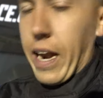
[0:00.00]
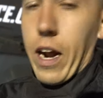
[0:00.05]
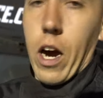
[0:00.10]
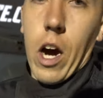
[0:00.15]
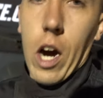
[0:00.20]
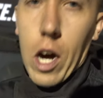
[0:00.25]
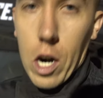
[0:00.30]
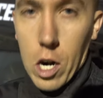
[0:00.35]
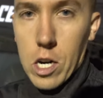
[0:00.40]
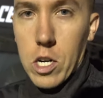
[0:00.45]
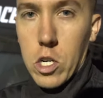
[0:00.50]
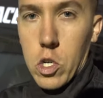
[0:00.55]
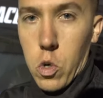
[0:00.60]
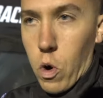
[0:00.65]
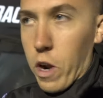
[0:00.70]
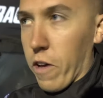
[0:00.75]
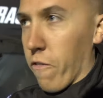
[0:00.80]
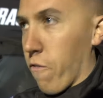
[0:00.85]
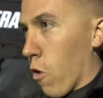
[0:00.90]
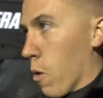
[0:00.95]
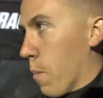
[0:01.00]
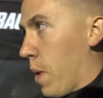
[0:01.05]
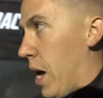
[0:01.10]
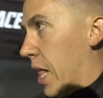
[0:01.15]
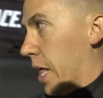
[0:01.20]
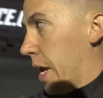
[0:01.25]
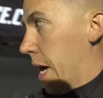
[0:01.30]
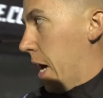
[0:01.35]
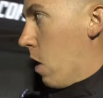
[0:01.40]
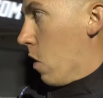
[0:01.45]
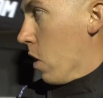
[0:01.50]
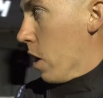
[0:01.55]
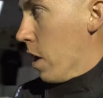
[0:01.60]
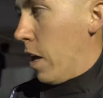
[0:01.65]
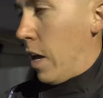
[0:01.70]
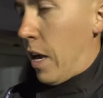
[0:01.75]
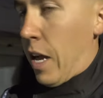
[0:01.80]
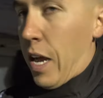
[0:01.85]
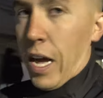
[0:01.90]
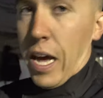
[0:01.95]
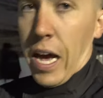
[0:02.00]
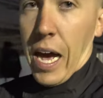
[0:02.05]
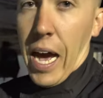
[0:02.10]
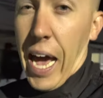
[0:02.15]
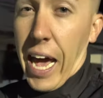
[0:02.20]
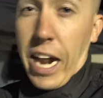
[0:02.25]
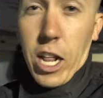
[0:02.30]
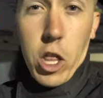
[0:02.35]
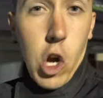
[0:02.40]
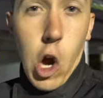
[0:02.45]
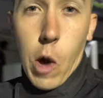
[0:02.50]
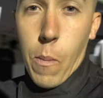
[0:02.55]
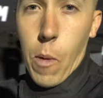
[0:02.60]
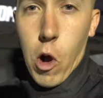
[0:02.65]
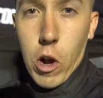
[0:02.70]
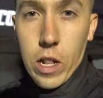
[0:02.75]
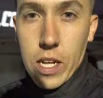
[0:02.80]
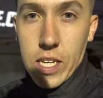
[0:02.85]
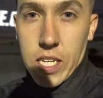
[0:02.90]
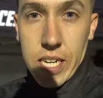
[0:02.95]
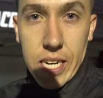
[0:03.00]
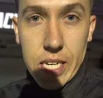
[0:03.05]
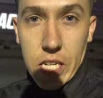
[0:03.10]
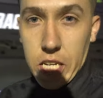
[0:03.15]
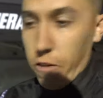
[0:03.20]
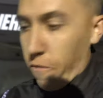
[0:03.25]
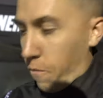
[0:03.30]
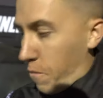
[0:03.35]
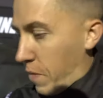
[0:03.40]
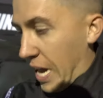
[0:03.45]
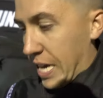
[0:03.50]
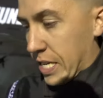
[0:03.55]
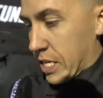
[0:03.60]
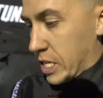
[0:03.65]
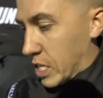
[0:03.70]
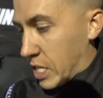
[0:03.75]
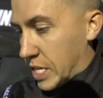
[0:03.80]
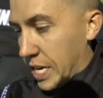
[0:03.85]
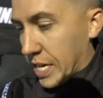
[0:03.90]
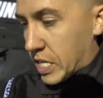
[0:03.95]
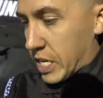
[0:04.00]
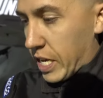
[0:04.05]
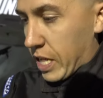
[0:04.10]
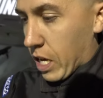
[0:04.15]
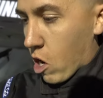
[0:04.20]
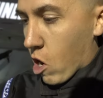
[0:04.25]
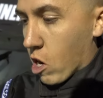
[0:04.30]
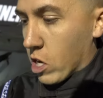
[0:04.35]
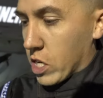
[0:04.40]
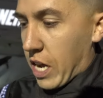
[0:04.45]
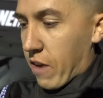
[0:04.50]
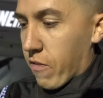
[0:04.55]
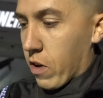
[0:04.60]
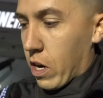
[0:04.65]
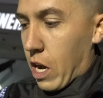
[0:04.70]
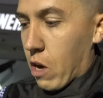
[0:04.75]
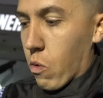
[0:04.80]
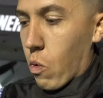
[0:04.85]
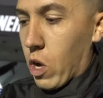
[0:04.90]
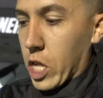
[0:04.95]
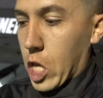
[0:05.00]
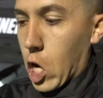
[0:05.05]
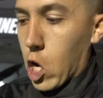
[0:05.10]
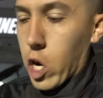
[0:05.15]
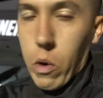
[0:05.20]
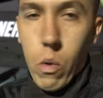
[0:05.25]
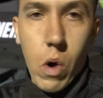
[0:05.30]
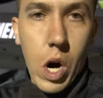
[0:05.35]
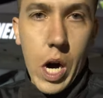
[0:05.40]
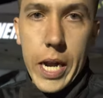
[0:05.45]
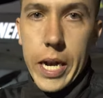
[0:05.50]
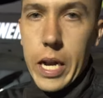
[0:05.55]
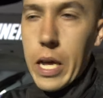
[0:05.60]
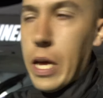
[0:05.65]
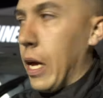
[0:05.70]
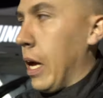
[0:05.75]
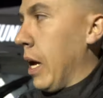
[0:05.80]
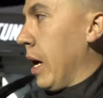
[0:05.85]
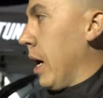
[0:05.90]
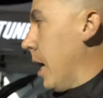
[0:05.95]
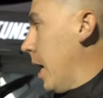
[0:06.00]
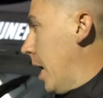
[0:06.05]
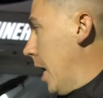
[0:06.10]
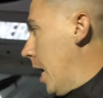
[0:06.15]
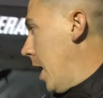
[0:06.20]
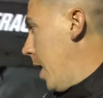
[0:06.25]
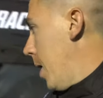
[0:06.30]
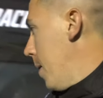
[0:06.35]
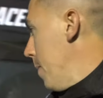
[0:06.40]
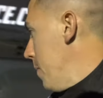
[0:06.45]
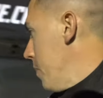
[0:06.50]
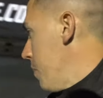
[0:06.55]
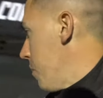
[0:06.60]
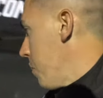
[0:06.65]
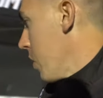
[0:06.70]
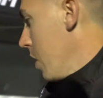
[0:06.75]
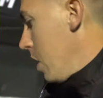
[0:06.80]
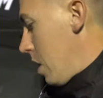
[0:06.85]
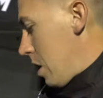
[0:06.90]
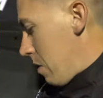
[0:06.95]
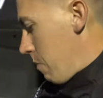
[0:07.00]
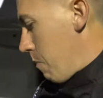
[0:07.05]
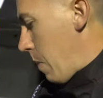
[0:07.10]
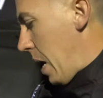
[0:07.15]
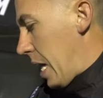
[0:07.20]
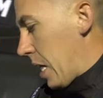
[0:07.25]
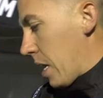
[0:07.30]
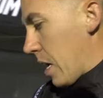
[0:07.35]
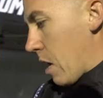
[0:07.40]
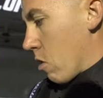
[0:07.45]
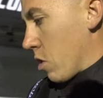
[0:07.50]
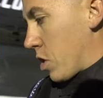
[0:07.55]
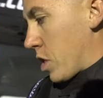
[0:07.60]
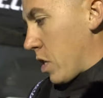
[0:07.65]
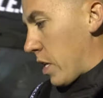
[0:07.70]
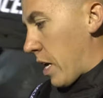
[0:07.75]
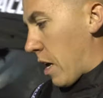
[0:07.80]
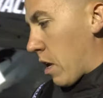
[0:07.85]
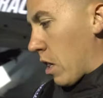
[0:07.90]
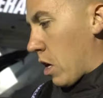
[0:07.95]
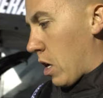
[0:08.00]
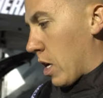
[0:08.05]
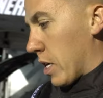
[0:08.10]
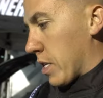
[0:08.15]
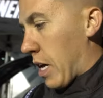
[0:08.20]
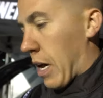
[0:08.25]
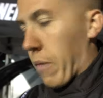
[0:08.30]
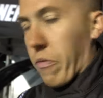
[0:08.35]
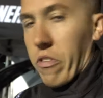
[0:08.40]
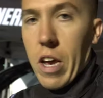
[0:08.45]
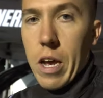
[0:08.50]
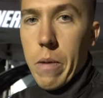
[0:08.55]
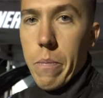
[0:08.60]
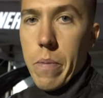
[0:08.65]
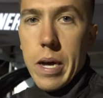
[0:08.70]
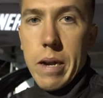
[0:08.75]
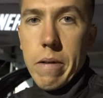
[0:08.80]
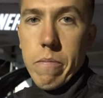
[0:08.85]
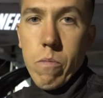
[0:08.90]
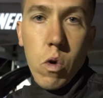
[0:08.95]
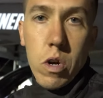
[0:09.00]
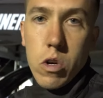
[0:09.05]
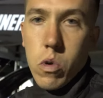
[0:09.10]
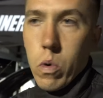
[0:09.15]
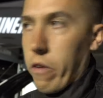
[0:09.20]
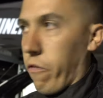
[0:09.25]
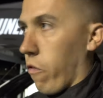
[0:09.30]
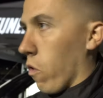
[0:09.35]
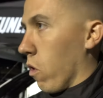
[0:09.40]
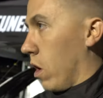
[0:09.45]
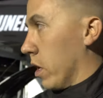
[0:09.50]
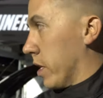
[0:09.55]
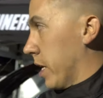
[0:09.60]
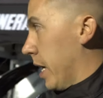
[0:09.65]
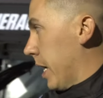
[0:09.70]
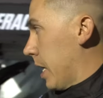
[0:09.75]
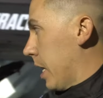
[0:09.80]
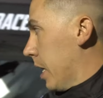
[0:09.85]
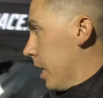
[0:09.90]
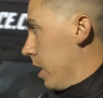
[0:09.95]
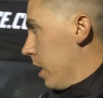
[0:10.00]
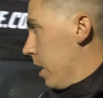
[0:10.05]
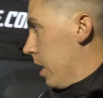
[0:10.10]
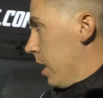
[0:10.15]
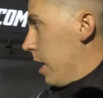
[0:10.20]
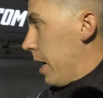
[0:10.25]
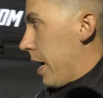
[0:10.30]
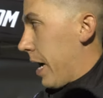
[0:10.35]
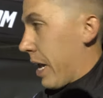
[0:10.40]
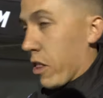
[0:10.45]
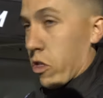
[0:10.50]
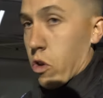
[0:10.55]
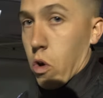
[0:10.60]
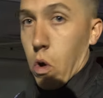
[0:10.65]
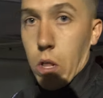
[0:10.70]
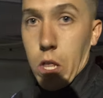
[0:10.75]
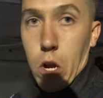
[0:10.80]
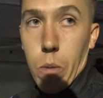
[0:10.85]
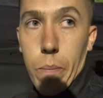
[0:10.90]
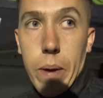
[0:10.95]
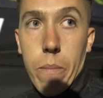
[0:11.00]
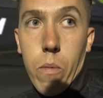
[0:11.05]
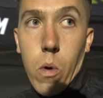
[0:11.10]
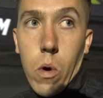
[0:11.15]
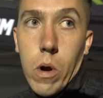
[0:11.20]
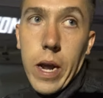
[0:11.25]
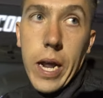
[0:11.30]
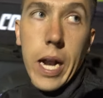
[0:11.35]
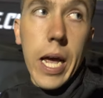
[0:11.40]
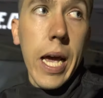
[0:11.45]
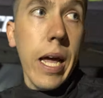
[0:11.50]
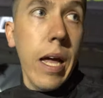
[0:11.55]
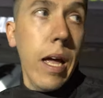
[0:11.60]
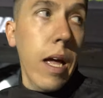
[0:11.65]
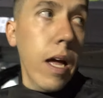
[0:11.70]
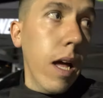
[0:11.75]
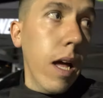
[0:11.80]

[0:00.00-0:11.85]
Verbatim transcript: at 124 mile an hour. I had to throw more in the 60, fastest 60 the car's ever done, 131. Um, mile an hour still down a little on the top side, but 124, I'll take it. Uh, had to throw a little bit more in it.